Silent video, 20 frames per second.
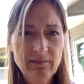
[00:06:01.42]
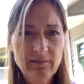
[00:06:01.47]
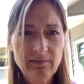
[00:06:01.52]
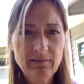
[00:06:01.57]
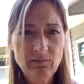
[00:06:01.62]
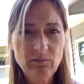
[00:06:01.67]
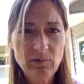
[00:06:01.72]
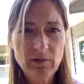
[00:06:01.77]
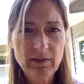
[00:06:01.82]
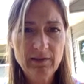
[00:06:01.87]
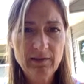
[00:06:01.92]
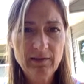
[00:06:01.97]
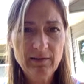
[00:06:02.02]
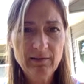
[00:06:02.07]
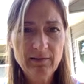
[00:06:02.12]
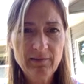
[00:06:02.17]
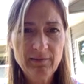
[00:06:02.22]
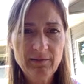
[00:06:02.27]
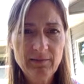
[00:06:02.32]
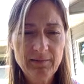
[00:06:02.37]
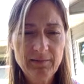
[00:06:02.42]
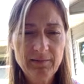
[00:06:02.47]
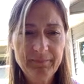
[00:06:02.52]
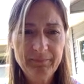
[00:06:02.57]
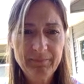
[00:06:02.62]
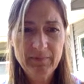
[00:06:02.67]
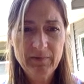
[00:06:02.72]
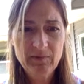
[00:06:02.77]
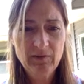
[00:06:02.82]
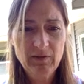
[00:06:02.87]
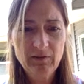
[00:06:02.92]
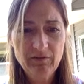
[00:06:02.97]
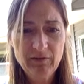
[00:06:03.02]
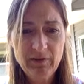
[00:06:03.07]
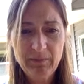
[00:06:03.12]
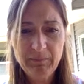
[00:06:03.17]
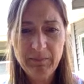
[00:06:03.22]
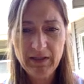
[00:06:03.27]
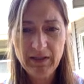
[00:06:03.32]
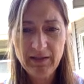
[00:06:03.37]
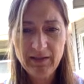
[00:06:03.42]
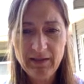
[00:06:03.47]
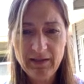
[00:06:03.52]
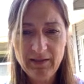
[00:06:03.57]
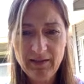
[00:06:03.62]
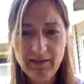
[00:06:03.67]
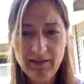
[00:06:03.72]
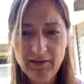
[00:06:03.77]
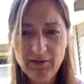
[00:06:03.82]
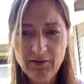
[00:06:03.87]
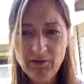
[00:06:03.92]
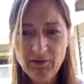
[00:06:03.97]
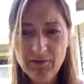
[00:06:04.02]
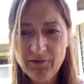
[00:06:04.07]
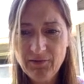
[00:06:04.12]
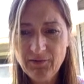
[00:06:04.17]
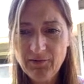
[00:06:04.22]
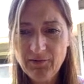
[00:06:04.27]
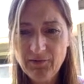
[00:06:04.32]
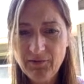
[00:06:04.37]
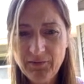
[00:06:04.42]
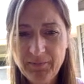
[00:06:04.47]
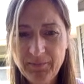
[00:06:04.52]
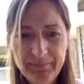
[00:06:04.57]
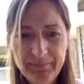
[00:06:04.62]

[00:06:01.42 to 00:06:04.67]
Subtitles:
run this, see if I made any errors.